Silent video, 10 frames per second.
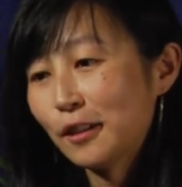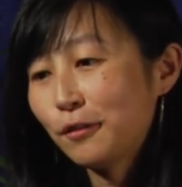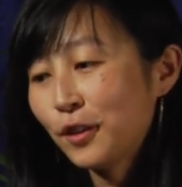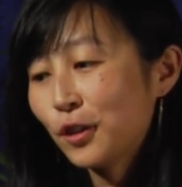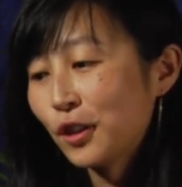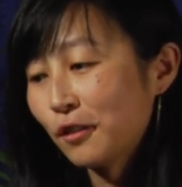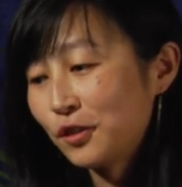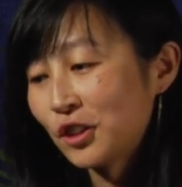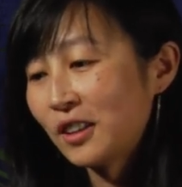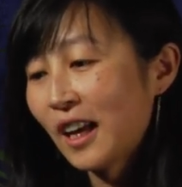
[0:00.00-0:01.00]
The field
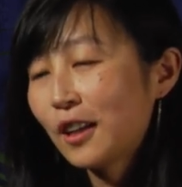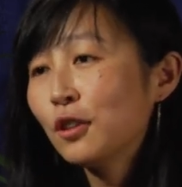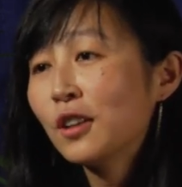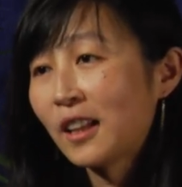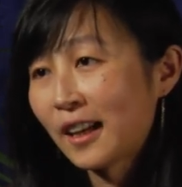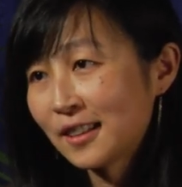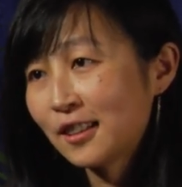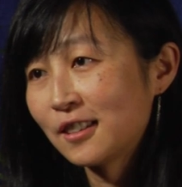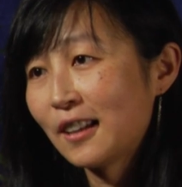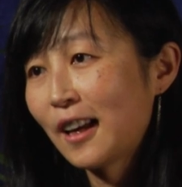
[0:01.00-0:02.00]
of
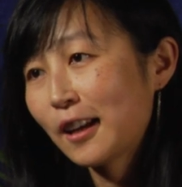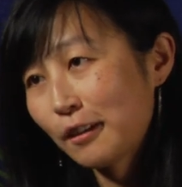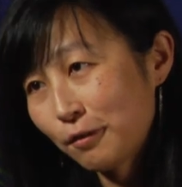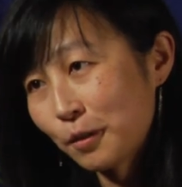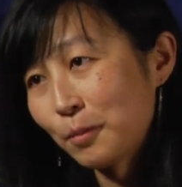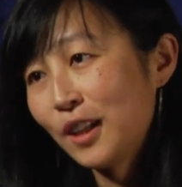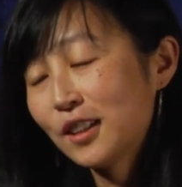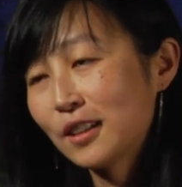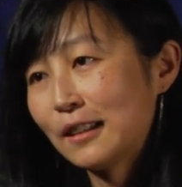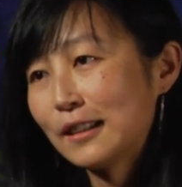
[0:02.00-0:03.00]
utilizing genetic
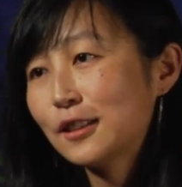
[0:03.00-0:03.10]
information,